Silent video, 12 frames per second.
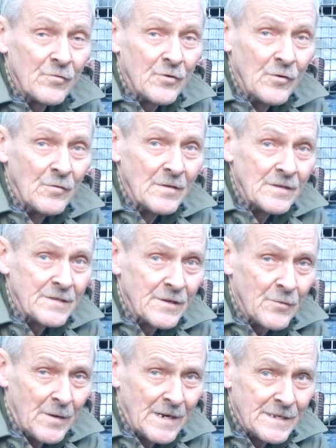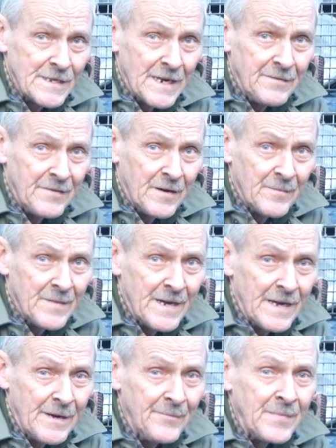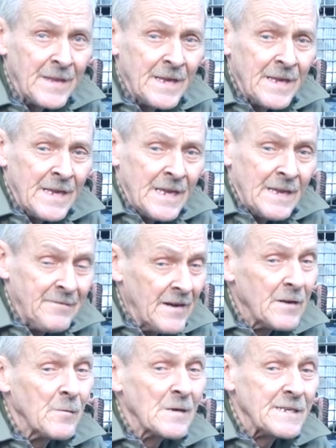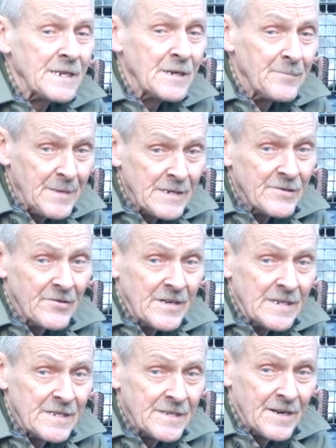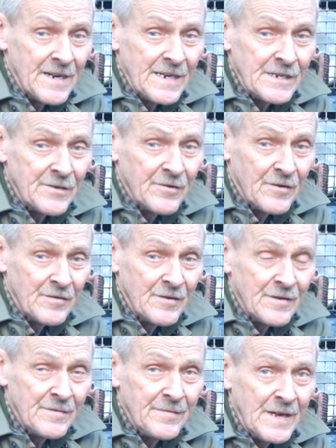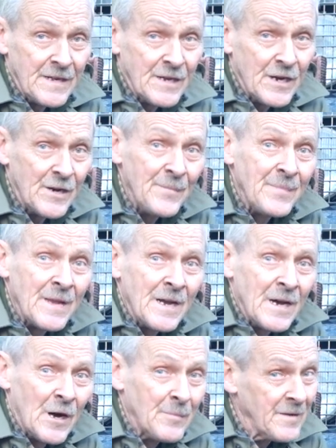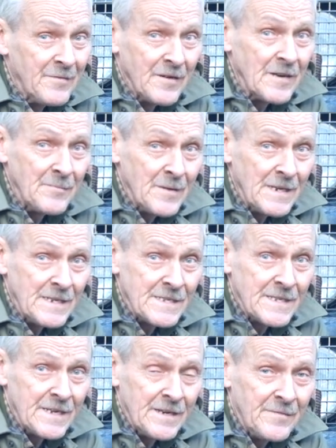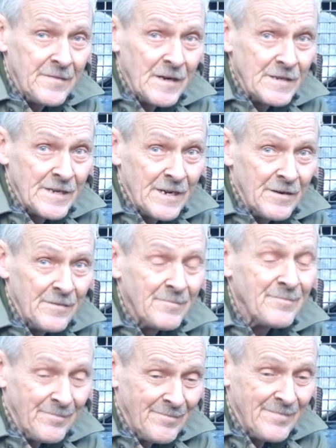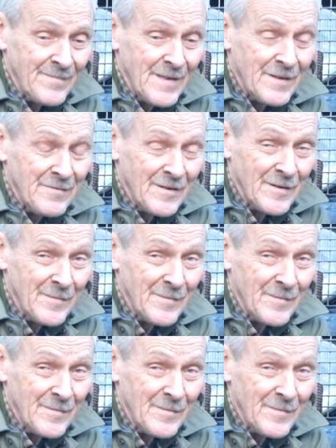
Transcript: coolers are quite safe up there. If anyone's seen a better installation on a Defender, I'll be very pleased to see your photo. Thank you very